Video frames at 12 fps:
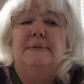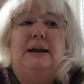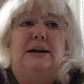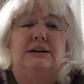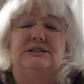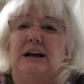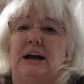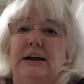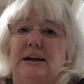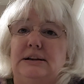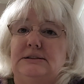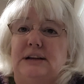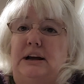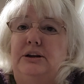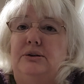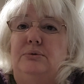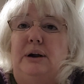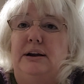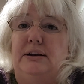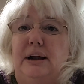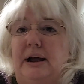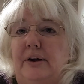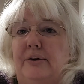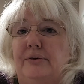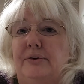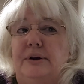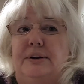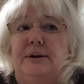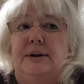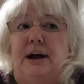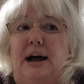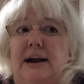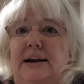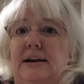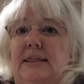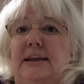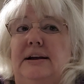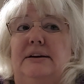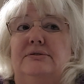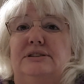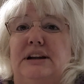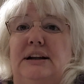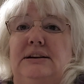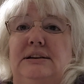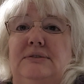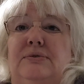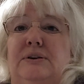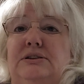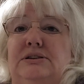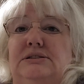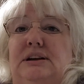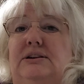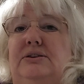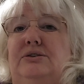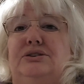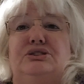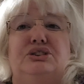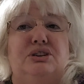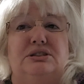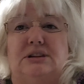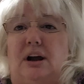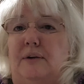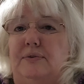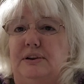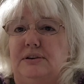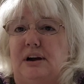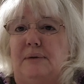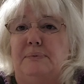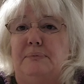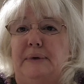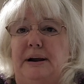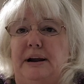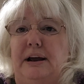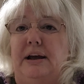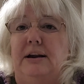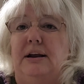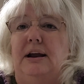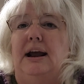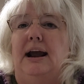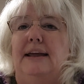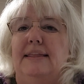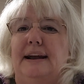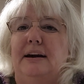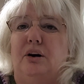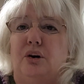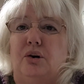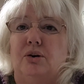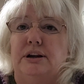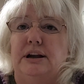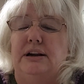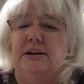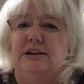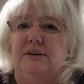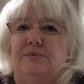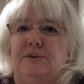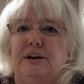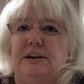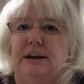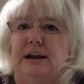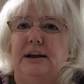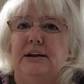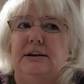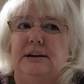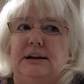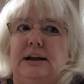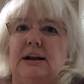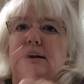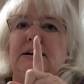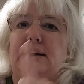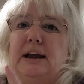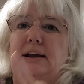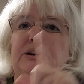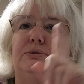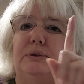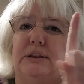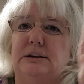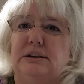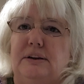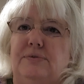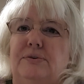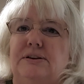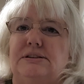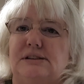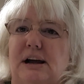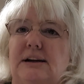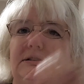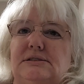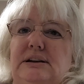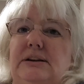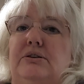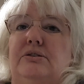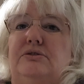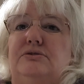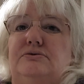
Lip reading: Because I can tell you right now, I can think of 10 different designers just off the top of my head, and they all get a different gauge with a different size needle.